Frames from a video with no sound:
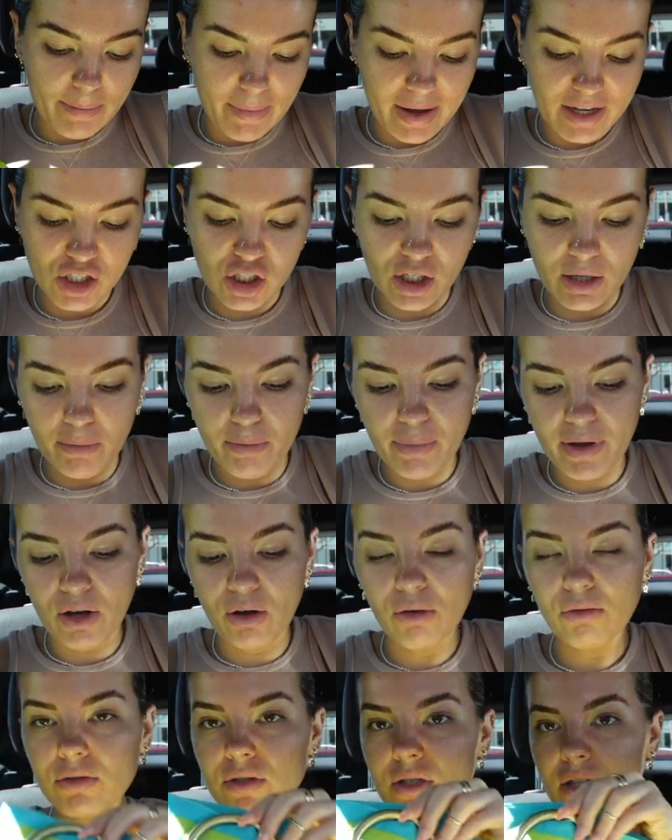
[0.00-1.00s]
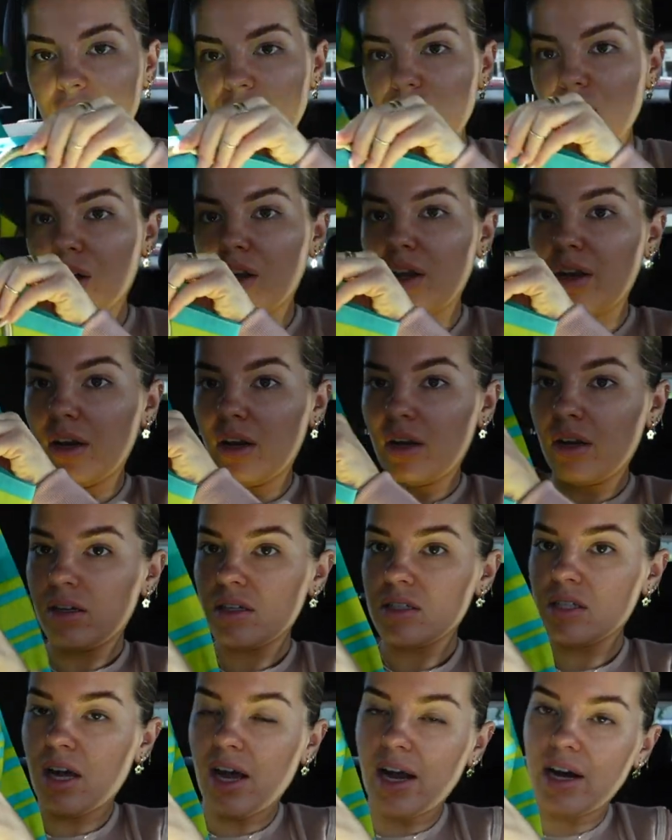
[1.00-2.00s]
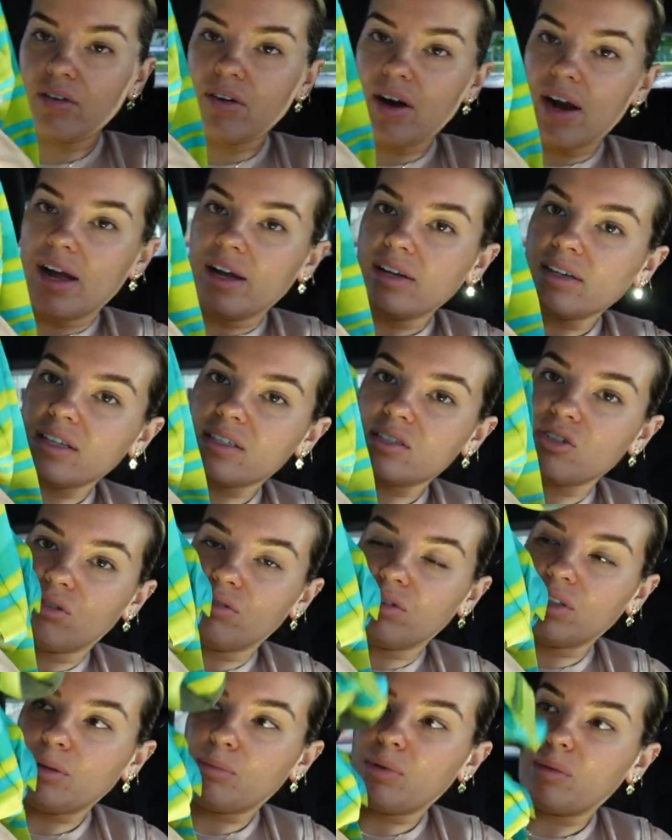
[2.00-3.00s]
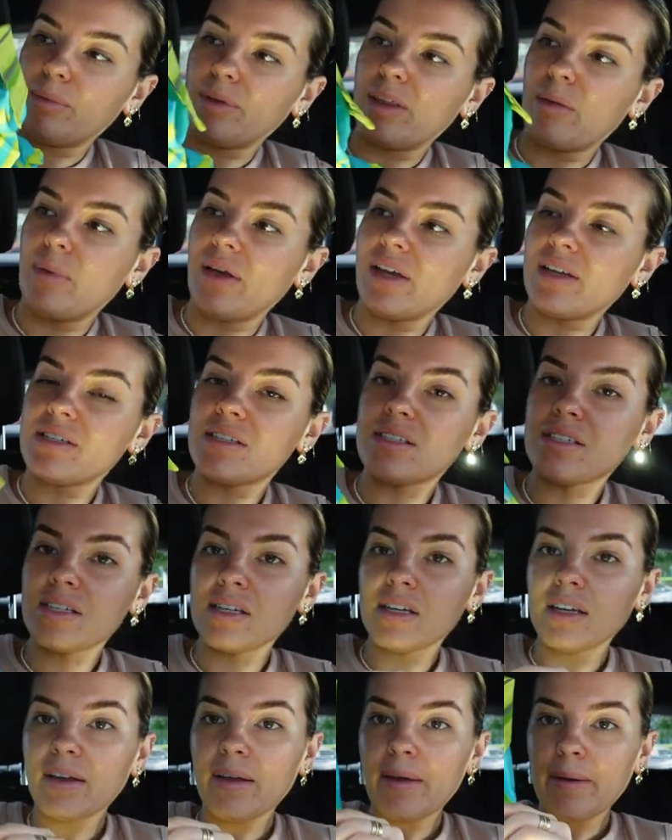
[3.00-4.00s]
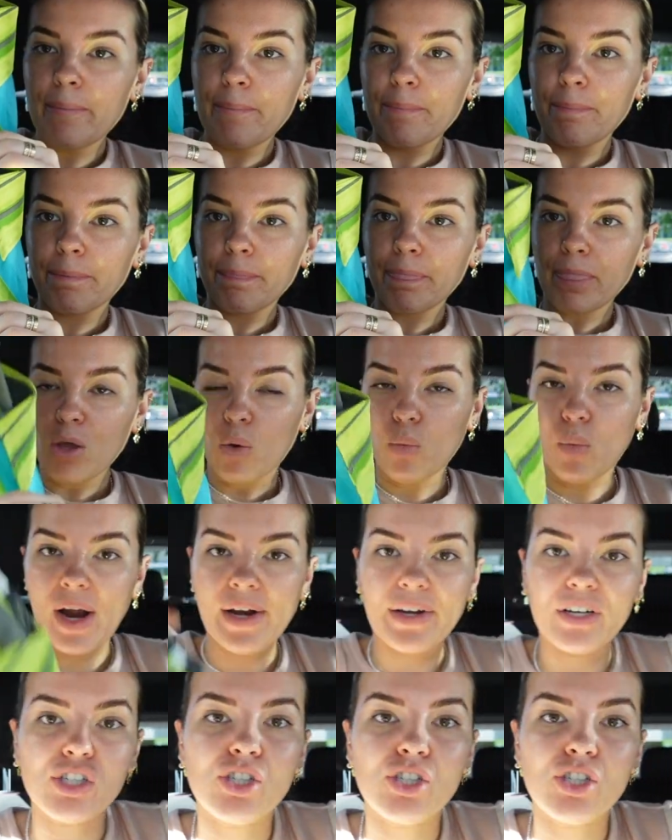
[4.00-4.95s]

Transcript: a matching belt that you can tie around. It's not really probably the best way to